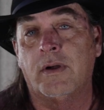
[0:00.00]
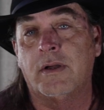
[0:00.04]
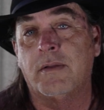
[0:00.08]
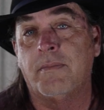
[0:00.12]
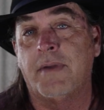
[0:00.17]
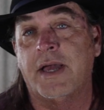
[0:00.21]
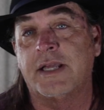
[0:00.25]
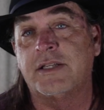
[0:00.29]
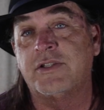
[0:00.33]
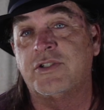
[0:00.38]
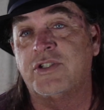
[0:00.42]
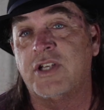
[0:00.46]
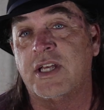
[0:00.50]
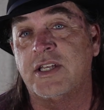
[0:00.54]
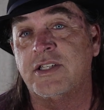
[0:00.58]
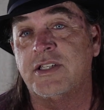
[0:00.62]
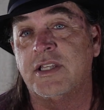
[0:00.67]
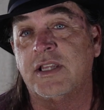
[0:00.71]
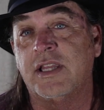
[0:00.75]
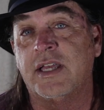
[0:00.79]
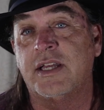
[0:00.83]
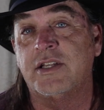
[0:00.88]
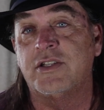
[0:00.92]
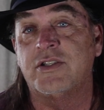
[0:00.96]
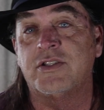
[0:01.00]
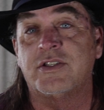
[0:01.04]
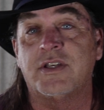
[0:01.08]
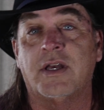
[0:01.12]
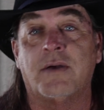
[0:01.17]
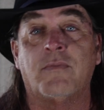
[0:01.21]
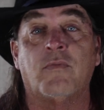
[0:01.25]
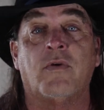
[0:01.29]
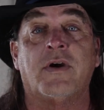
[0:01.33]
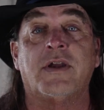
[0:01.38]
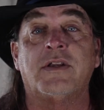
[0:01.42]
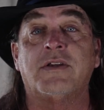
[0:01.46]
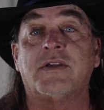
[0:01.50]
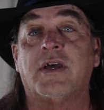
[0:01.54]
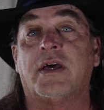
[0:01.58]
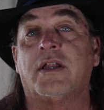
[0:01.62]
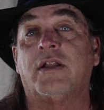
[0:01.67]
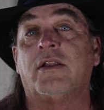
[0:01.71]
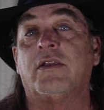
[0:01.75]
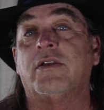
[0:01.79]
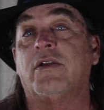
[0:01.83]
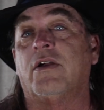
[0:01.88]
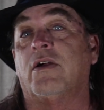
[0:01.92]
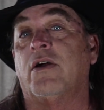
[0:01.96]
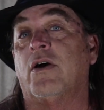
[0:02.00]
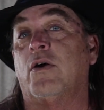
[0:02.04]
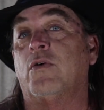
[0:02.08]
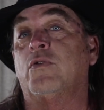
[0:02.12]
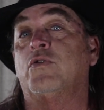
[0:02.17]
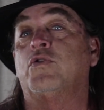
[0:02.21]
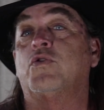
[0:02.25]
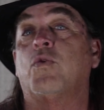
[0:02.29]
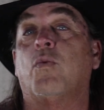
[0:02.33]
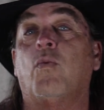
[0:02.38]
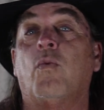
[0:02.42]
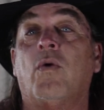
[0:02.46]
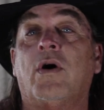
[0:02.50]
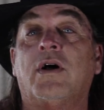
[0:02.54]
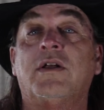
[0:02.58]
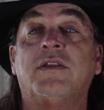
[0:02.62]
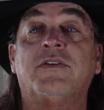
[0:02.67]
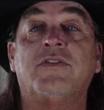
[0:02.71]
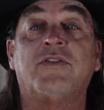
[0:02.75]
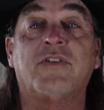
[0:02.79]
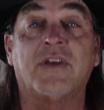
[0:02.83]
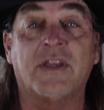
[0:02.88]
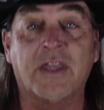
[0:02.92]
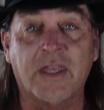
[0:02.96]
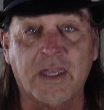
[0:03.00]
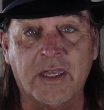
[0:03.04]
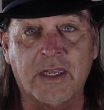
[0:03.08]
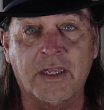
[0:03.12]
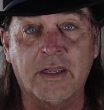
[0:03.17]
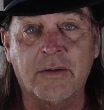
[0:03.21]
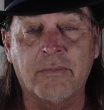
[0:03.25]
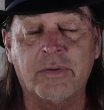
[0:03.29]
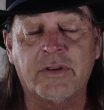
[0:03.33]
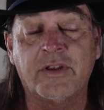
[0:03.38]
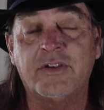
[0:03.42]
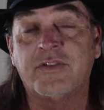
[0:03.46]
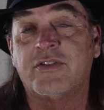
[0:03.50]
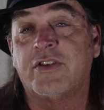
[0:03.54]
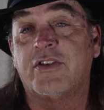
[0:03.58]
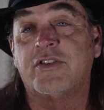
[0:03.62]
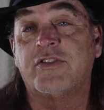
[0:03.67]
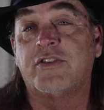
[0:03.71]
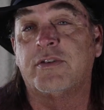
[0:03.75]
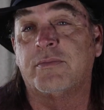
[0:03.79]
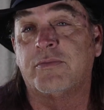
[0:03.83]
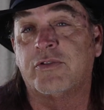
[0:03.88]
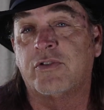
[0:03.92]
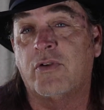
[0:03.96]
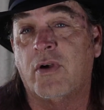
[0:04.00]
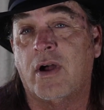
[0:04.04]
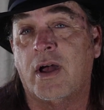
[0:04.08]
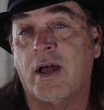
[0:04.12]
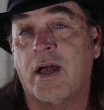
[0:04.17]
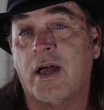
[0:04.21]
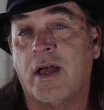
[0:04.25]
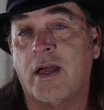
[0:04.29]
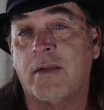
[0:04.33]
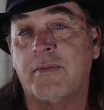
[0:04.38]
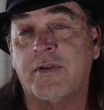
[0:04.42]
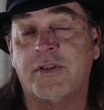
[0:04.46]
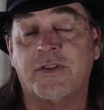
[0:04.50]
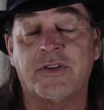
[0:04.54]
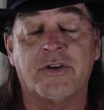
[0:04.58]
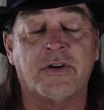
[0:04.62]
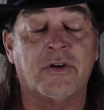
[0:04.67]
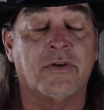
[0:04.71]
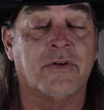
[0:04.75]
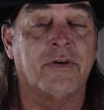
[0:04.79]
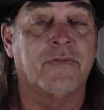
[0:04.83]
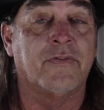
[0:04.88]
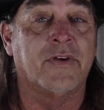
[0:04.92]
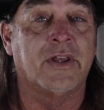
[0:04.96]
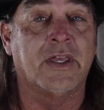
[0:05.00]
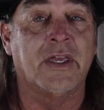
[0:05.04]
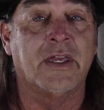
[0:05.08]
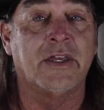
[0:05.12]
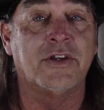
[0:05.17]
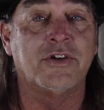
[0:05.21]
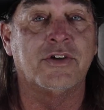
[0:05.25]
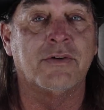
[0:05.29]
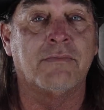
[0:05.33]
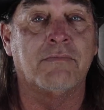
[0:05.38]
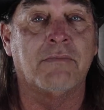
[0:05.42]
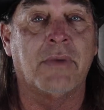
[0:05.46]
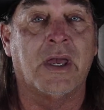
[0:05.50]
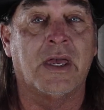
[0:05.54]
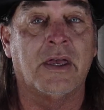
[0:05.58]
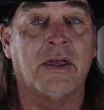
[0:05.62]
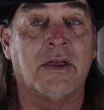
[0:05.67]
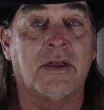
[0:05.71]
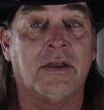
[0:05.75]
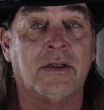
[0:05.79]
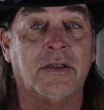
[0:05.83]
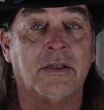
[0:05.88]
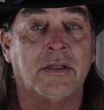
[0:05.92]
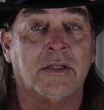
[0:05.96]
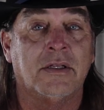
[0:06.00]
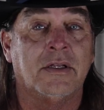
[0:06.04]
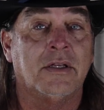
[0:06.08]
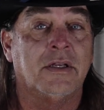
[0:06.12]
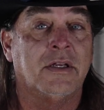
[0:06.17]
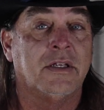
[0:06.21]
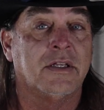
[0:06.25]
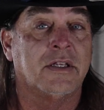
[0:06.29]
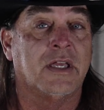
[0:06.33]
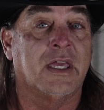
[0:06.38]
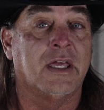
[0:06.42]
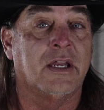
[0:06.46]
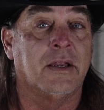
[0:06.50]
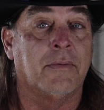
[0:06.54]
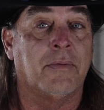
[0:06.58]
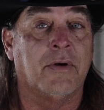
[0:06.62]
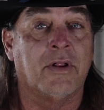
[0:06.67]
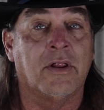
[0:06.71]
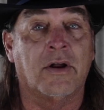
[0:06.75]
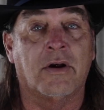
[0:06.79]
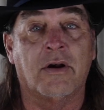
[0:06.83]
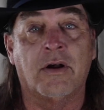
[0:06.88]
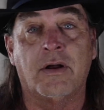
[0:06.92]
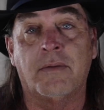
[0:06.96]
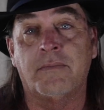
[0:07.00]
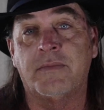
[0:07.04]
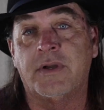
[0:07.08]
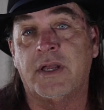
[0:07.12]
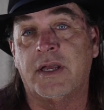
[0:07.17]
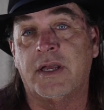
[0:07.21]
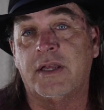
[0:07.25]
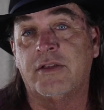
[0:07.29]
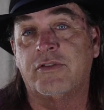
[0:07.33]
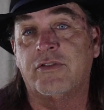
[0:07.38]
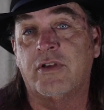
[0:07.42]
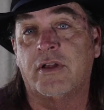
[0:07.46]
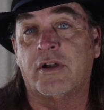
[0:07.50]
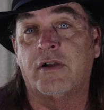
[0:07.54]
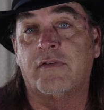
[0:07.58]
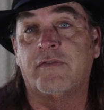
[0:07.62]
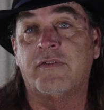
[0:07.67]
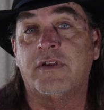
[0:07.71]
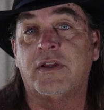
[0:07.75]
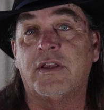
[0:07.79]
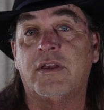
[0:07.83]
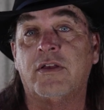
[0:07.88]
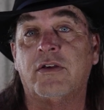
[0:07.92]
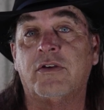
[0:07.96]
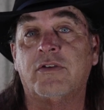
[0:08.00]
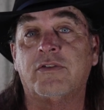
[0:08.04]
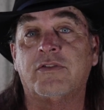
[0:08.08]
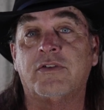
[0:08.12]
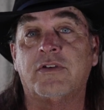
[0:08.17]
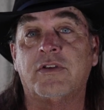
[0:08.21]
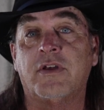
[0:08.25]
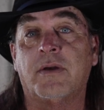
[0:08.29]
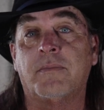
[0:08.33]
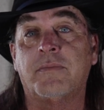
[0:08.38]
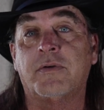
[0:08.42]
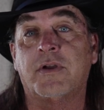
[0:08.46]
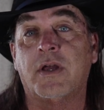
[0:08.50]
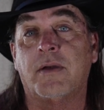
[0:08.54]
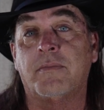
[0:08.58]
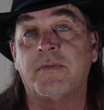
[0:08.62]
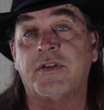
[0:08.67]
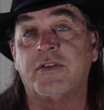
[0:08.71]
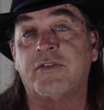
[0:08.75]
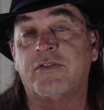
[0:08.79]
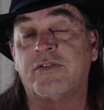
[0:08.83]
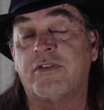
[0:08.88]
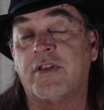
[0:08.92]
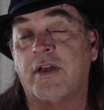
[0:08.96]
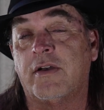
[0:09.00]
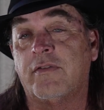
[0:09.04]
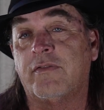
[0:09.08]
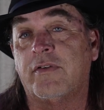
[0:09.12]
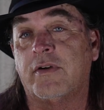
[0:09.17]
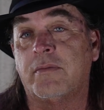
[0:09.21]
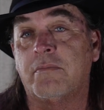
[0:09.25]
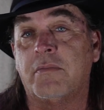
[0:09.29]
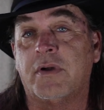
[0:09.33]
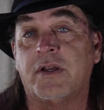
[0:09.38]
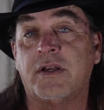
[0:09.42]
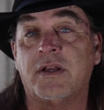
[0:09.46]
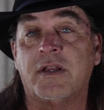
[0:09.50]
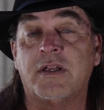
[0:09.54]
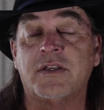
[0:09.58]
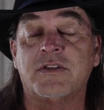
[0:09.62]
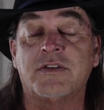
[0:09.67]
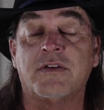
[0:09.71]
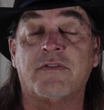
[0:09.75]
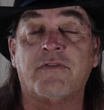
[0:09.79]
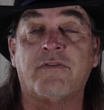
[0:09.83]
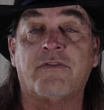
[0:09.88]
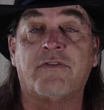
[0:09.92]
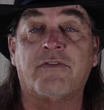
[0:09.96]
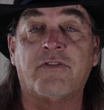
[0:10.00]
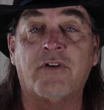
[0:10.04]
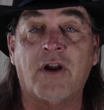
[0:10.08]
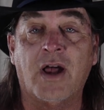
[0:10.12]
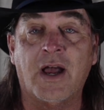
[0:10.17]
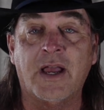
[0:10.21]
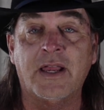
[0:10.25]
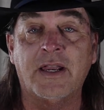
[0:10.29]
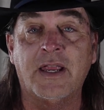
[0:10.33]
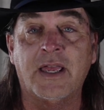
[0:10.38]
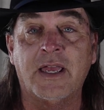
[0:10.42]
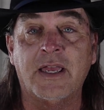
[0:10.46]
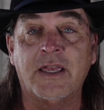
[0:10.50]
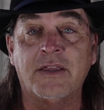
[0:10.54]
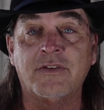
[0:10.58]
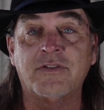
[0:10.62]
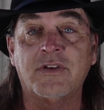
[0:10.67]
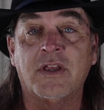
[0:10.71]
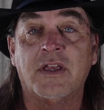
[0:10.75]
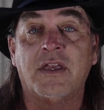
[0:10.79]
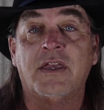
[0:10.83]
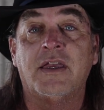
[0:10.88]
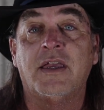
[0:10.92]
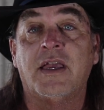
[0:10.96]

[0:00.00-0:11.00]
Welcome back to Chasing Legends. I'm Wayne Tuttle, your host once again. Please hit subscribe, hit the notification bell to get up all our updates on our videos and upcoming stuff on Mondays and Fridays.